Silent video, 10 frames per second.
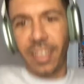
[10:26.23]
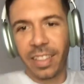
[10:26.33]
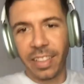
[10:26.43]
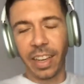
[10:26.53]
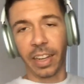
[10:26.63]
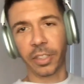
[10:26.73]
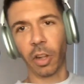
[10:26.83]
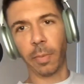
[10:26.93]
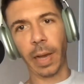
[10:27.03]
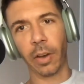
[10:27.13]
Yeah, and it's all
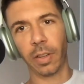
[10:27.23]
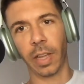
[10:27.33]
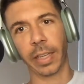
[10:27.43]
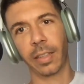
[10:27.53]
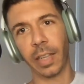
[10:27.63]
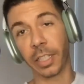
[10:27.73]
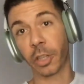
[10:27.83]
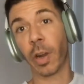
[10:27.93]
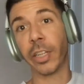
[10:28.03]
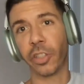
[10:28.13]
about like
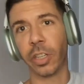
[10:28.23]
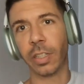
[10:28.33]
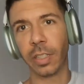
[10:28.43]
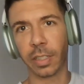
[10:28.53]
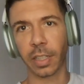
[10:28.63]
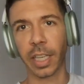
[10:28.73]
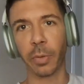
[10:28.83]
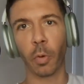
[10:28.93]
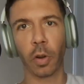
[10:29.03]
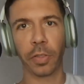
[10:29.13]
integration is the key
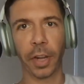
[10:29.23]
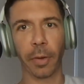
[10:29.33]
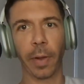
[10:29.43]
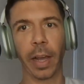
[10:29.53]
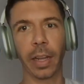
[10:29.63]
word there, right?